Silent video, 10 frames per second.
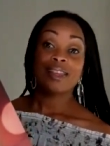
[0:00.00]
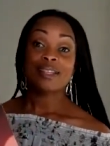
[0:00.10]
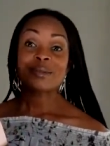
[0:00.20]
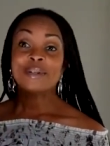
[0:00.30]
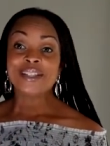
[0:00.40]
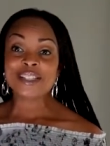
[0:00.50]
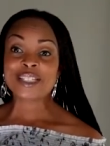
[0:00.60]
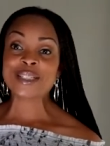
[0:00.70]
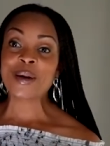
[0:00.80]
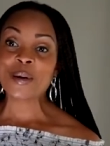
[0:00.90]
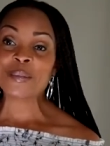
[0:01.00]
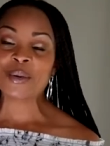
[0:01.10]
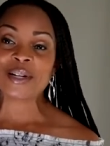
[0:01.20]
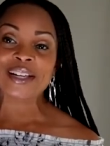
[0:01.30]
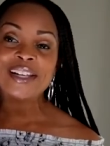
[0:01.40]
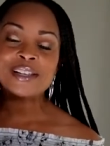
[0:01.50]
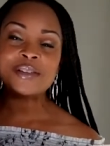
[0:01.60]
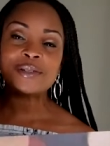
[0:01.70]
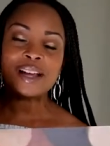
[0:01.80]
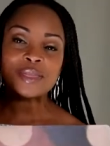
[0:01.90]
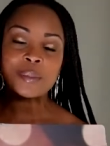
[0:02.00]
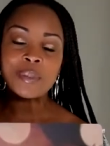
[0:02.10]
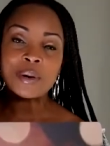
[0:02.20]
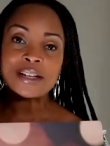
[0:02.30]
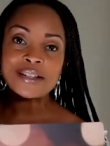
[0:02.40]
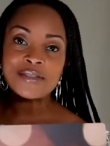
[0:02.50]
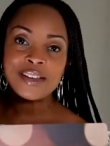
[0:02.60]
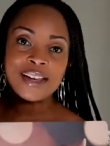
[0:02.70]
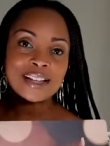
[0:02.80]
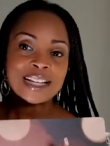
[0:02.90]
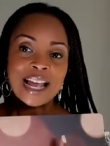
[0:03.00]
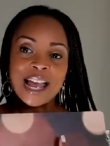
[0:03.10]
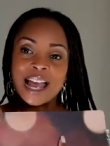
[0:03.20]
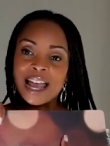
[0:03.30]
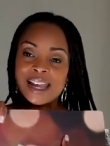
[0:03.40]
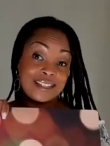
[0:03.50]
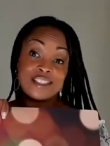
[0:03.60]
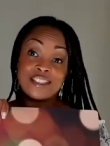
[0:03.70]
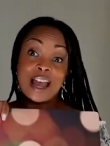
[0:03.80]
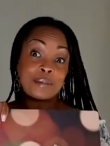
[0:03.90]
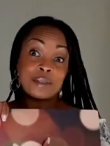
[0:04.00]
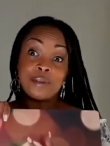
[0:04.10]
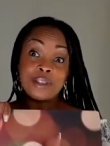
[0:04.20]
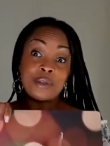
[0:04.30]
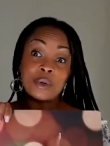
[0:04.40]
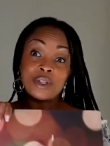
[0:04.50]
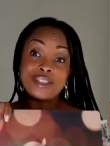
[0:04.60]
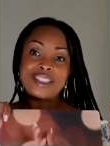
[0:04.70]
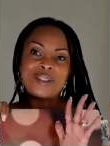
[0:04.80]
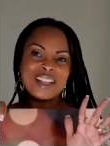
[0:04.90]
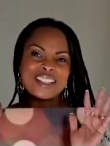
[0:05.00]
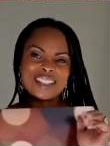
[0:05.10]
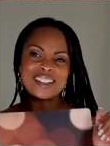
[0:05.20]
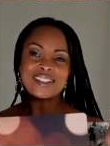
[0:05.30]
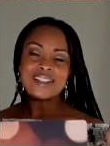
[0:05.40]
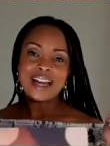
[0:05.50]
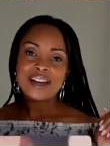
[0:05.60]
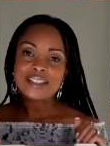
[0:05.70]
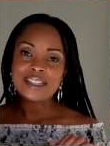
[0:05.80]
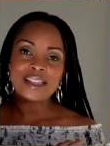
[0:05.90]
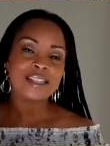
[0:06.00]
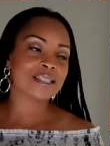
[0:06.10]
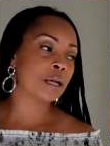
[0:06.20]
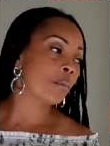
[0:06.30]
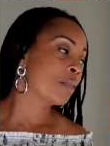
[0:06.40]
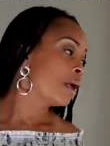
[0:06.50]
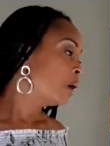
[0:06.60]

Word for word: This one is so pretty. It gives you like the bokeh effect. It's absolutely gorgeous. So let's take a look how to set this up.